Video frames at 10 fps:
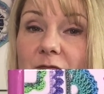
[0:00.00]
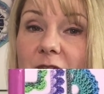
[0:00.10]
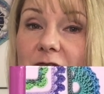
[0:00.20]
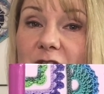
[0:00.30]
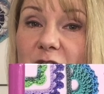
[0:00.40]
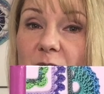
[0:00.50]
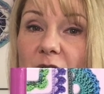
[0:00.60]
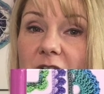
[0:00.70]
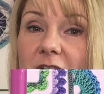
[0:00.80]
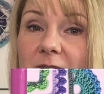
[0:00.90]
reference
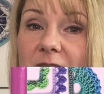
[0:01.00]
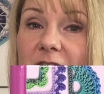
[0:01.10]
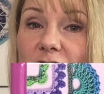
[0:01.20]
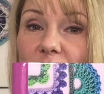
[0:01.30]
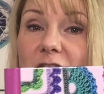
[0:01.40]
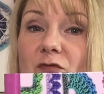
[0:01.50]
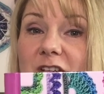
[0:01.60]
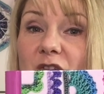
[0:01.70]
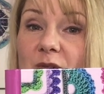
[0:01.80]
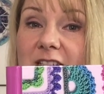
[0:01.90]
book. It's a great
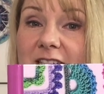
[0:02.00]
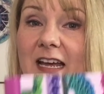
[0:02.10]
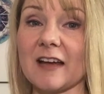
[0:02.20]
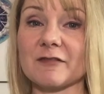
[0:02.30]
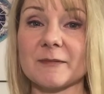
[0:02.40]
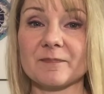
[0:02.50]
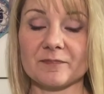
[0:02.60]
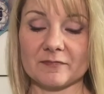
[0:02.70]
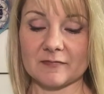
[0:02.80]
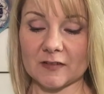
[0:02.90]
resource to have.
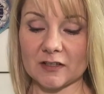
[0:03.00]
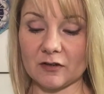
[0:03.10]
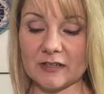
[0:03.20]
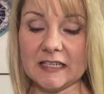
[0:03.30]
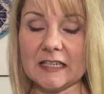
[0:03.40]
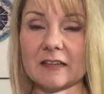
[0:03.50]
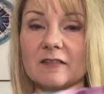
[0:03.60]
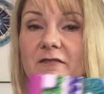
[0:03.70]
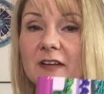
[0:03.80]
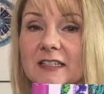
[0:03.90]
So Edie,
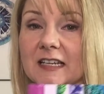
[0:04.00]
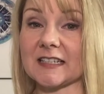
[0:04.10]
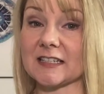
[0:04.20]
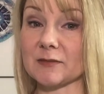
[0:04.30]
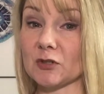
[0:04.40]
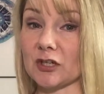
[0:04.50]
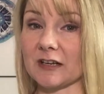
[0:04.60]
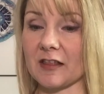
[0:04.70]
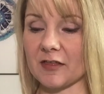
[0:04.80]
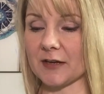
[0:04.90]
fantastic book.
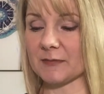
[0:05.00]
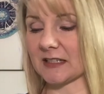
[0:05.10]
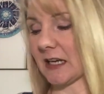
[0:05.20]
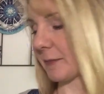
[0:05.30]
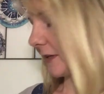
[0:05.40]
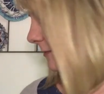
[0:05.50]
Thumbs up.